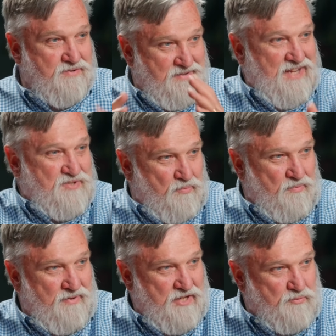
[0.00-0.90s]

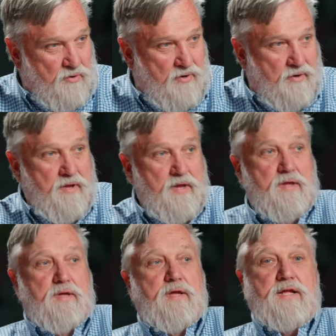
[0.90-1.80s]
That's wrong.
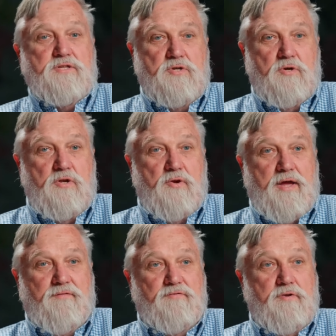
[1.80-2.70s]
And so you
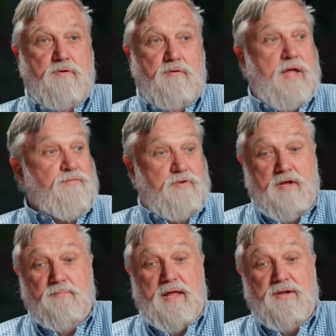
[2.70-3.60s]
have to
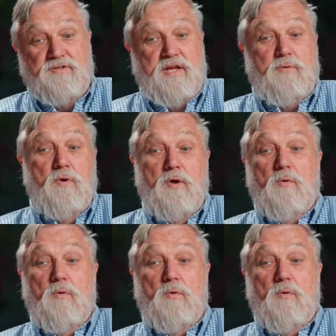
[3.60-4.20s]
come down and say,